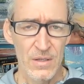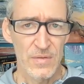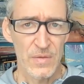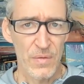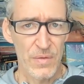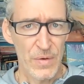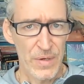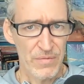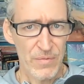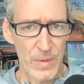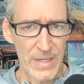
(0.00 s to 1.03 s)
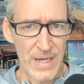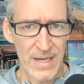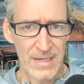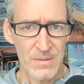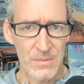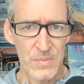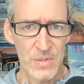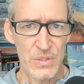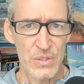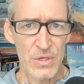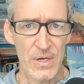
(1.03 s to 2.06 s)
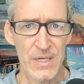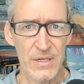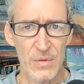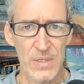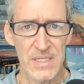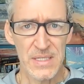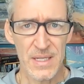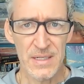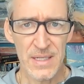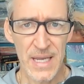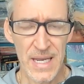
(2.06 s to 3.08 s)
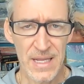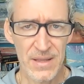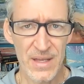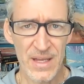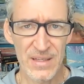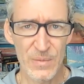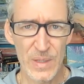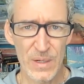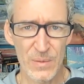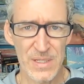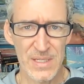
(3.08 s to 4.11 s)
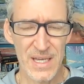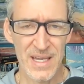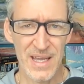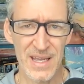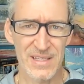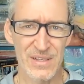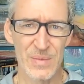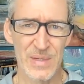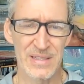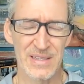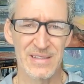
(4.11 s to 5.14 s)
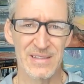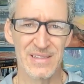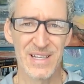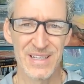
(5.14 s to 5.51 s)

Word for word: You've sold 30 or 40 items. You're starting to notice this ungating thing that we always say, hey, it's no big deal.